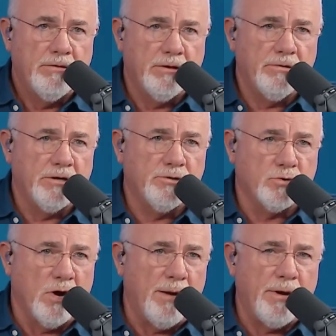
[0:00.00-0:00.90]
The, the
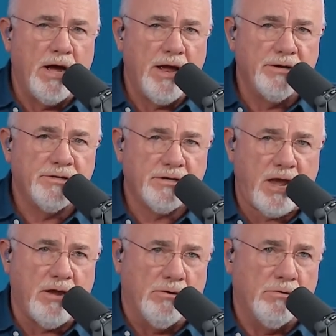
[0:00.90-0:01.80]
drama has
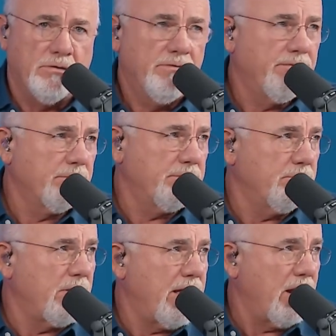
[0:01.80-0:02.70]
scaled
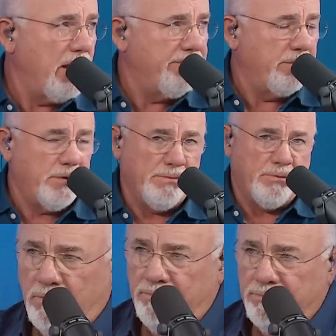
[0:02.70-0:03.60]
versus when I had eleven
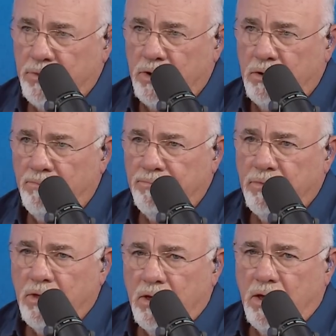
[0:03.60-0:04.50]
people. You know,
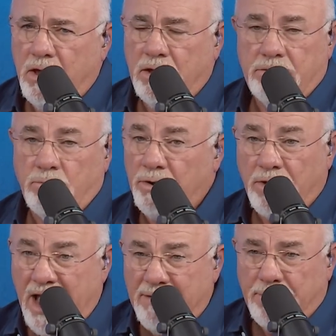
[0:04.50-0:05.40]
and we
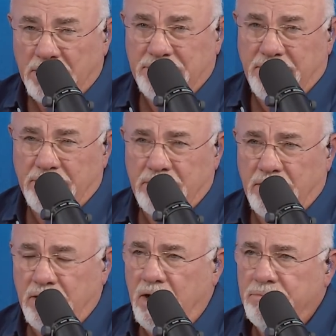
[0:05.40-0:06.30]
don't have much of that,
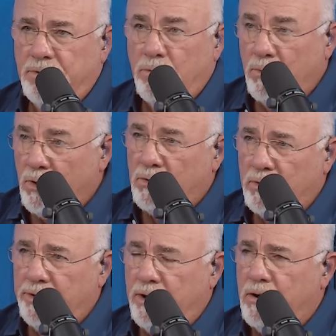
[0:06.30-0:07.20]
thank God, but we work
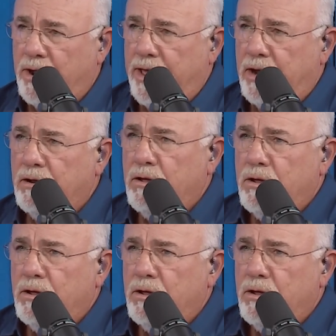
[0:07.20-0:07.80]
really hard at it.